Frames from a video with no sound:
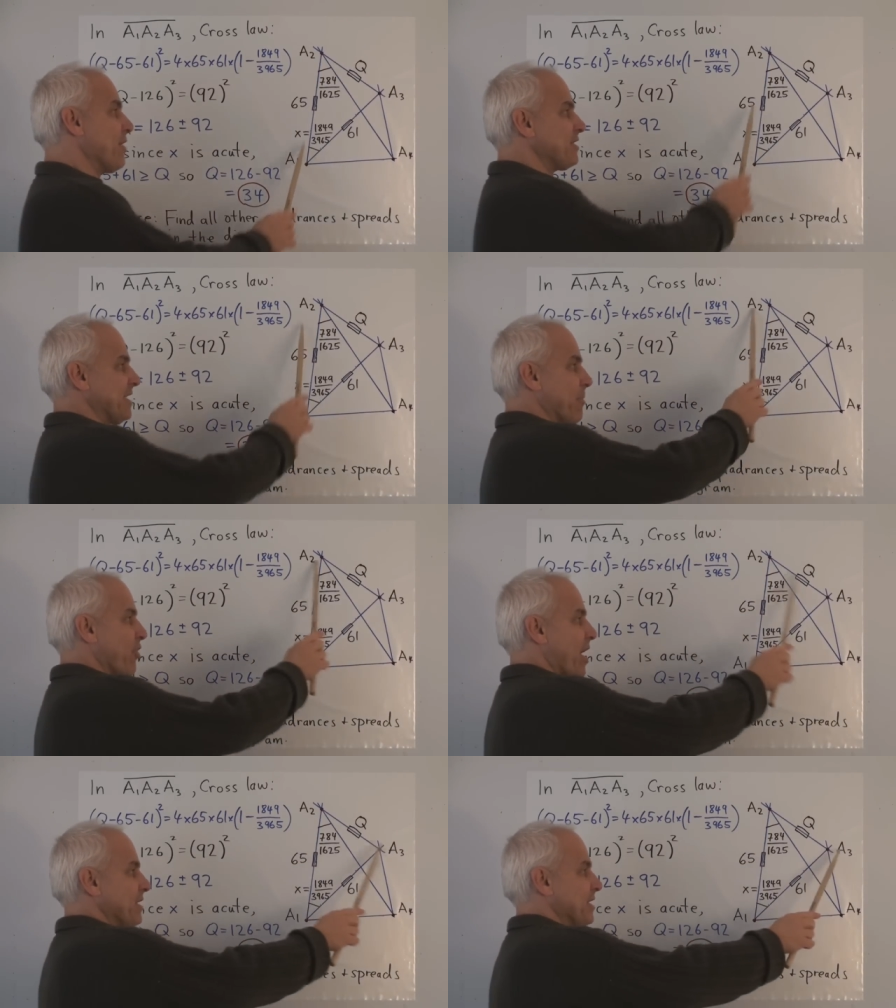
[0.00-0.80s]
now
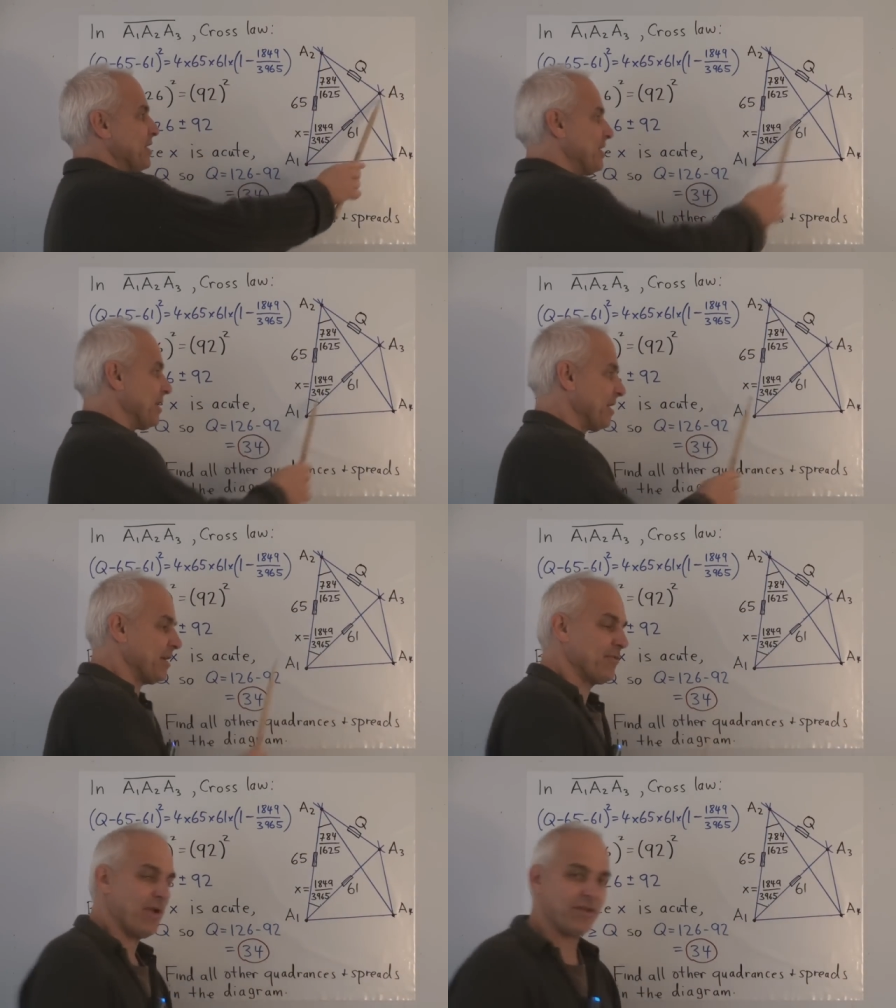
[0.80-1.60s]
summarizes
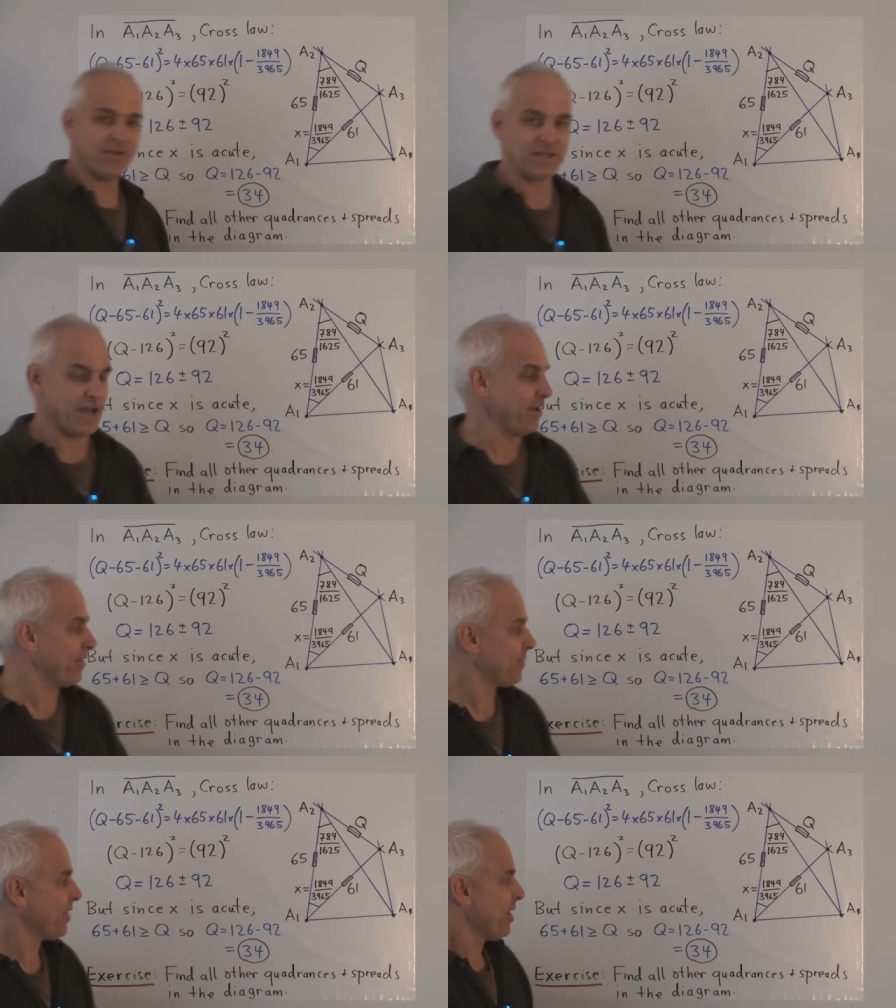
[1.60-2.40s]
the relevant
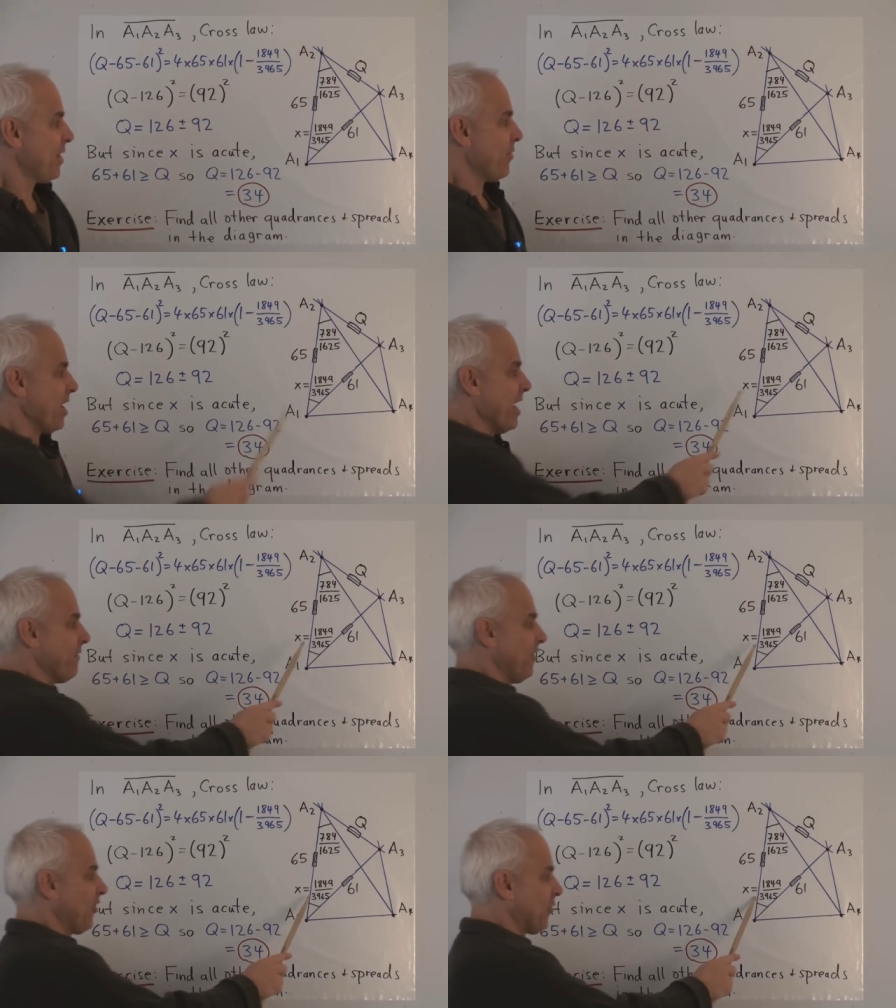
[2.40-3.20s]
data. We
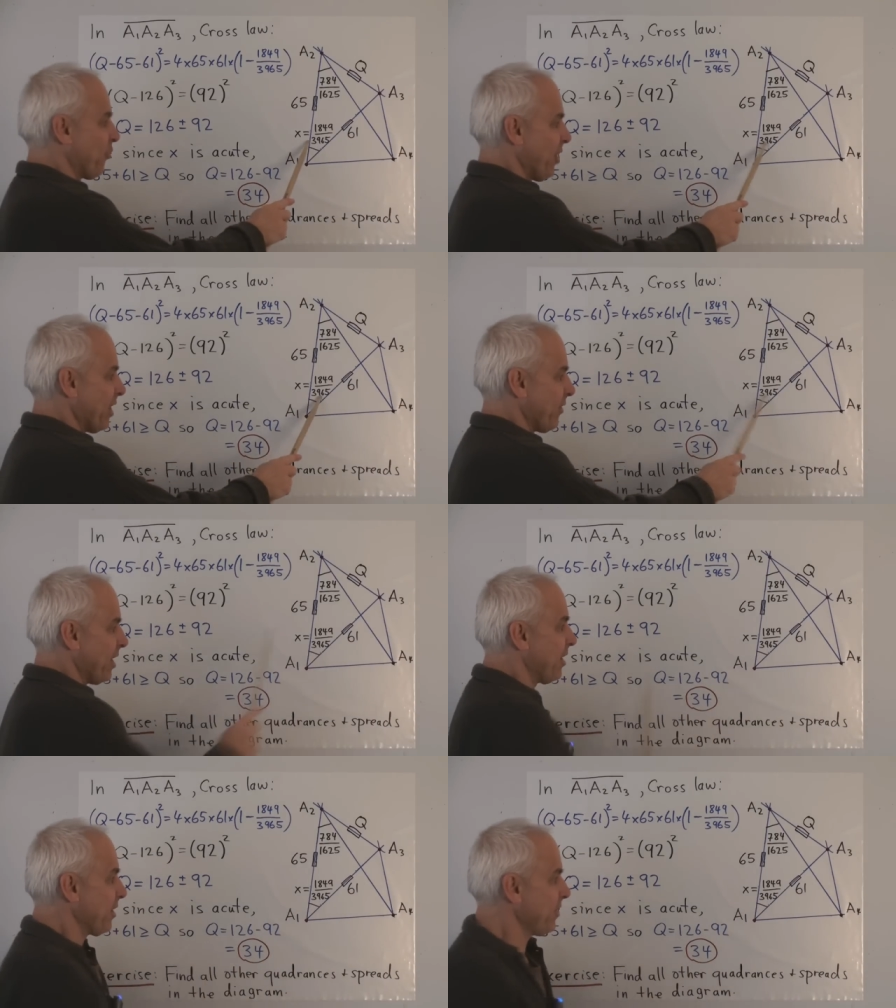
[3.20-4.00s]
have this spread
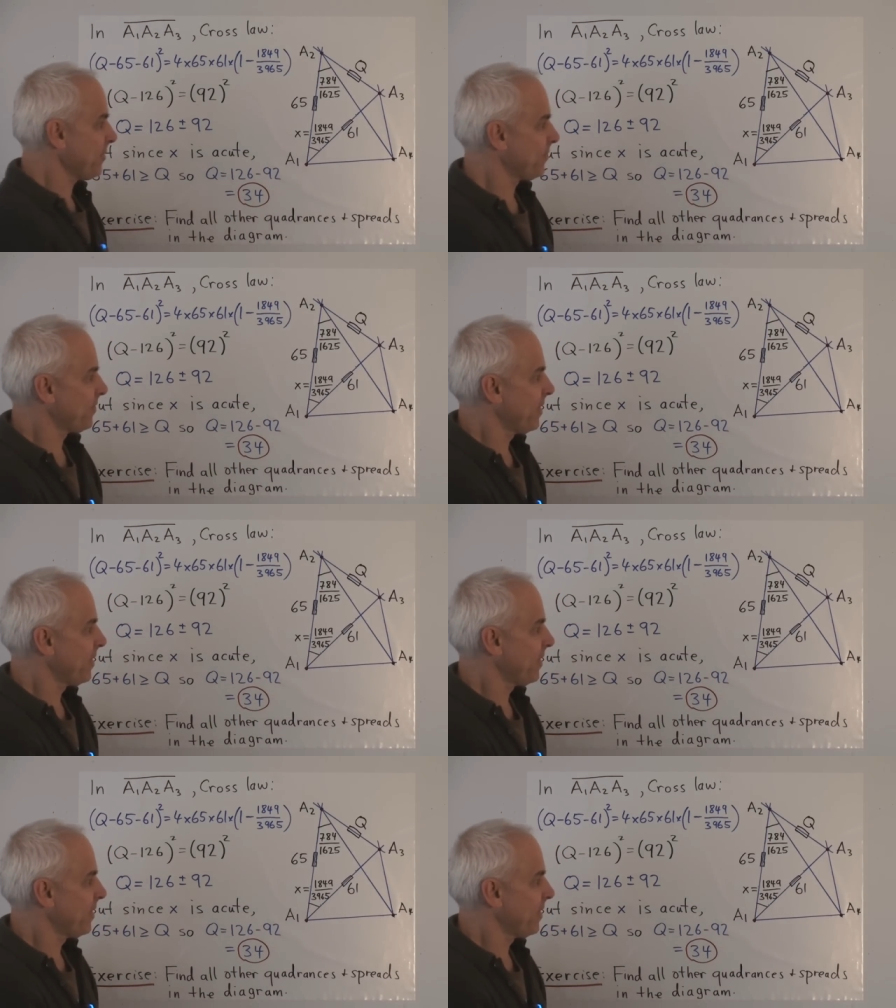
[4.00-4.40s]
right here.